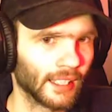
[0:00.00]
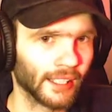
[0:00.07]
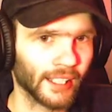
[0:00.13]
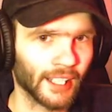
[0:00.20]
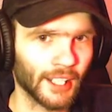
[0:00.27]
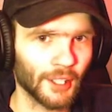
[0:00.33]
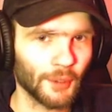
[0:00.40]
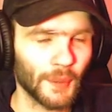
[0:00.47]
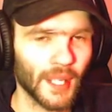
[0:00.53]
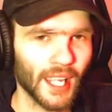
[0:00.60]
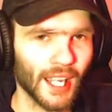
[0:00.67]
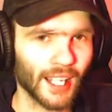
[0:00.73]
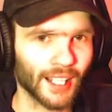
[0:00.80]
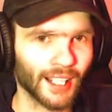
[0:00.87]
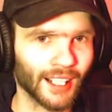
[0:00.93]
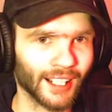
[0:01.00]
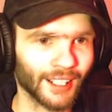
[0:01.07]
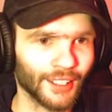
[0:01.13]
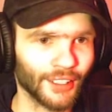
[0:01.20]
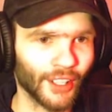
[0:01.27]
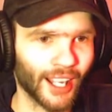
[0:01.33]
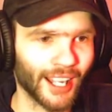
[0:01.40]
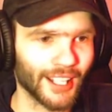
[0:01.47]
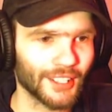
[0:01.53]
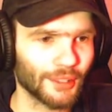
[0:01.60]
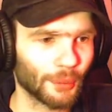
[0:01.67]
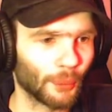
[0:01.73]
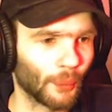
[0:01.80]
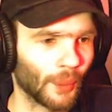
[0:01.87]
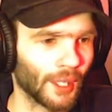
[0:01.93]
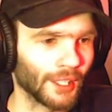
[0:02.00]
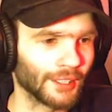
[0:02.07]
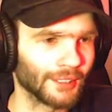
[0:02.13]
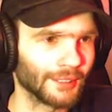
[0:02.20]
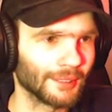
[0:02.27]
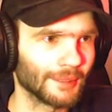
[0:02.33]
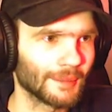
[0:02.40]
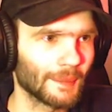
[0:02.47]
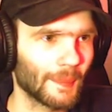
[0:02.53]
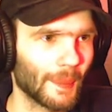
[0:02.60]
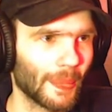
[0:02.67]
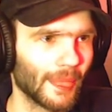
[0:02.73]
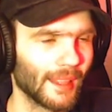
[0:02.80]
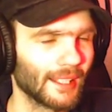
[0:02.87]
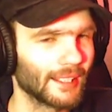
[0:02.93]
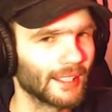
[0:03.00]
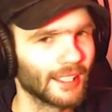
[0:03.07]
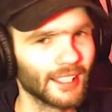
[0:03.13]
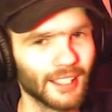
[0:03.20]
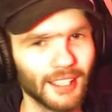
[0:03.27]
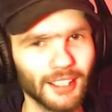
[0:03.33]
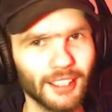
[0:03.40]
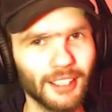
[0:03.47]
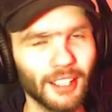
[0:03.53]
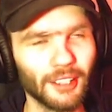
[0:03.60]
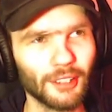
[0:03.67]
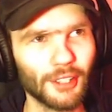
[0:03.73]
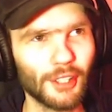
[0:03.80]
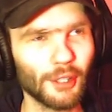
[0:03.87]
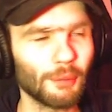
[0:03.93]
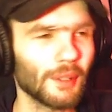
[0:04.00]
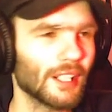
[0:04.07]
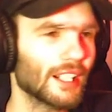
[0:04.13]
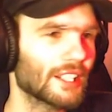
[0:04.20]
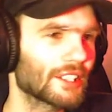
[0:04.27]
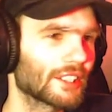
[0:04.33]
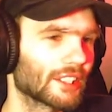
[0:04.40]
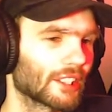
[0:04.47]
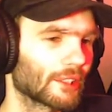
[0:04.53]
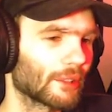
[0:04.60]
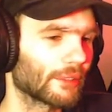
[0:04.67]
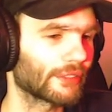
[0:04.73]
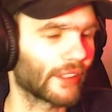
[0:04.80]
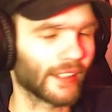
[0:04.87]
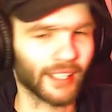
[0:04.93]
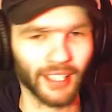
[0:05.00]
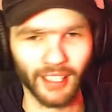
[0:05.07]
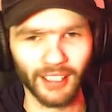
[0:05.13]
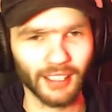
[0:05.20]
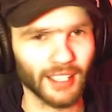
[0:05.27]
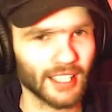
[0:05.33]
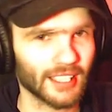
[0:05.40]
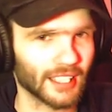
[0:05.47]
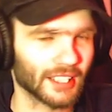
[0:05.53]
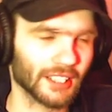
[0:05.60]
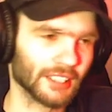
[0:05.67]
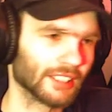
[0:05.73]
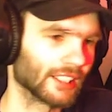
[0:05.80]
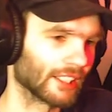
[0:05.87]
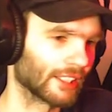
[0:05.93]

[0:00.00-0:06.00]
And here we are, night one. You know, should we listen to the call? Fuck it, let's listen to